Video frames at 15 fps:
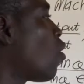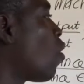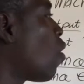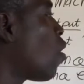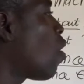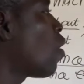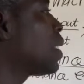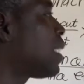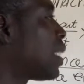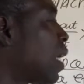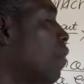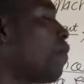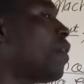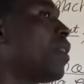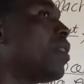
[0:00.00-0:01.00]
or
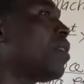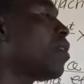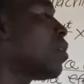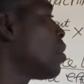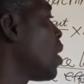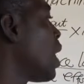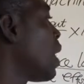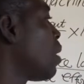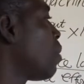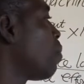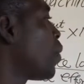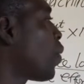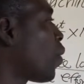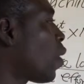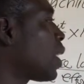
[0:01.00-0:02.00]
serviced
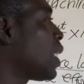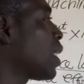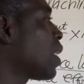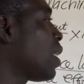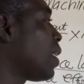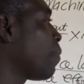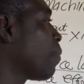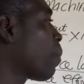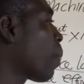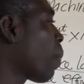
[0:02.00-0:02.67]
periodically.